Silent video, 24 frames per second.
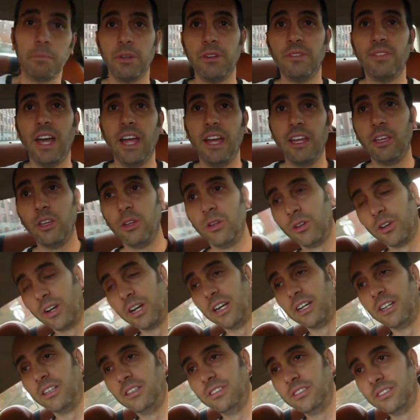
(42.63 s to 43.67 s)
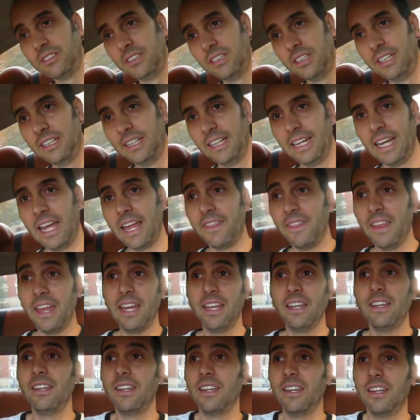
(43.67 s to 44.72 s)
you value your house. And
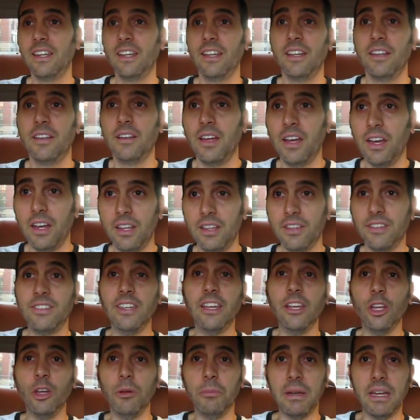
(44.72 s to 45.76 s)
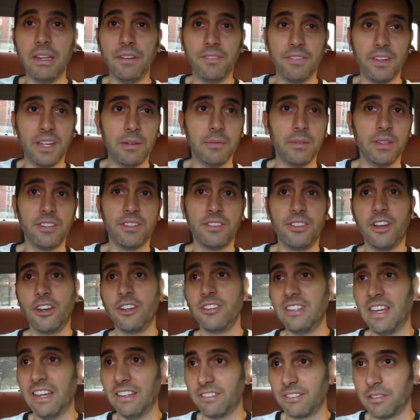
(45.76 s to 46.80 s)
then Zillow made famous their
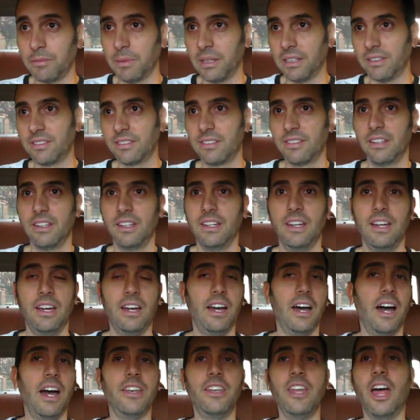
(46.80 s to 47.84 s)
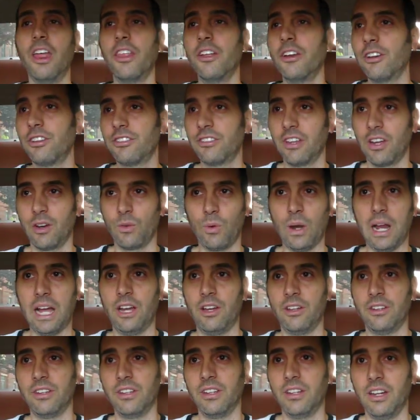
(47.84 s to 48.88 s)
Zestimates. Another
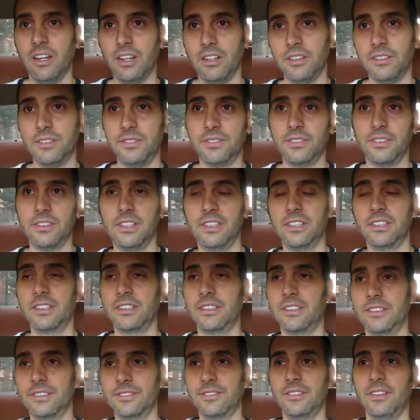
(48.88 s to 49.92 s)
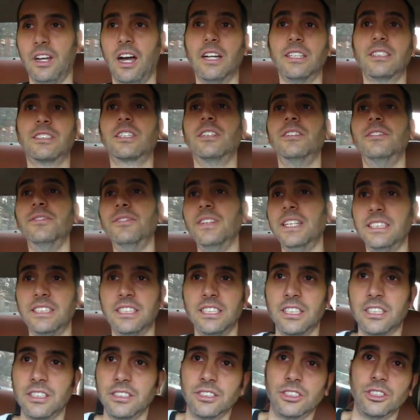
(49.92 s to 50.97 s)
round of us convincing
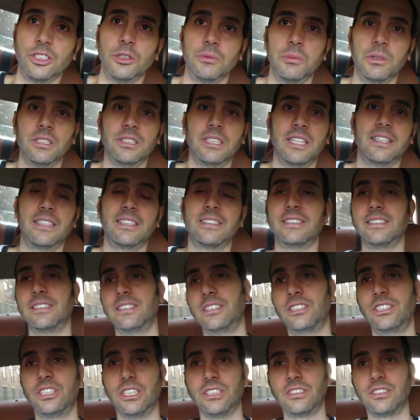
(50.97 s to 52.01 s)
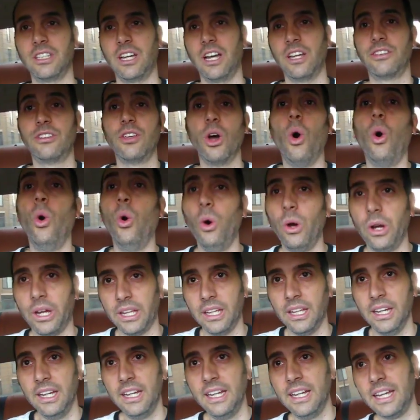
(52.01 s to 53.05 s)
consumers that this is just a toy.
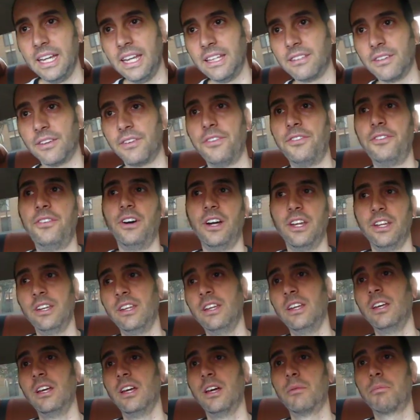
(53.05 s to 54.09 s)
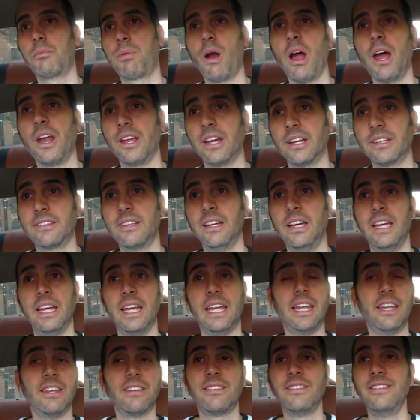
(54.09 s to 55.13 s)
It's a fun product.
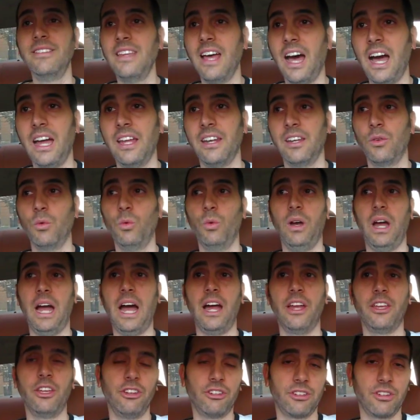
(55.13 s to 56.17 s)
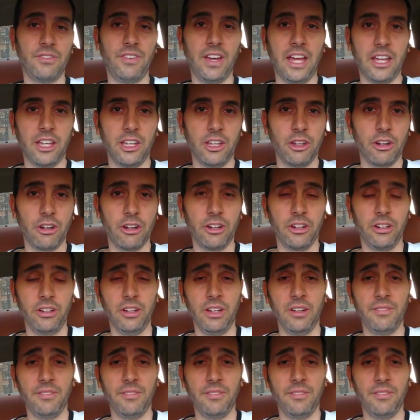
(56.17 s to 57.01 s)
It is not how you should value